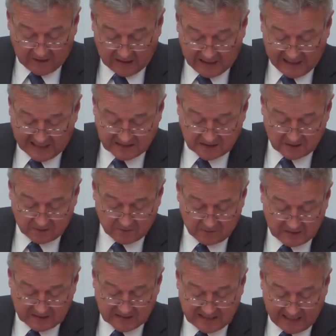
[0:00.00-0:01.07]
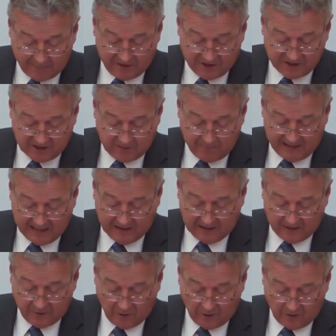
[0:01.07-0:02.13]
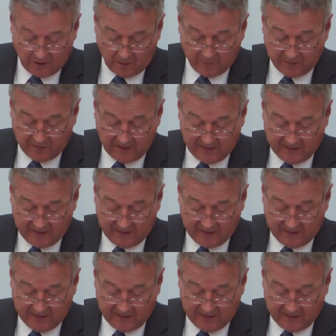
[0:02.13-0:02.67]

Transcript: unless established in mainland Europe,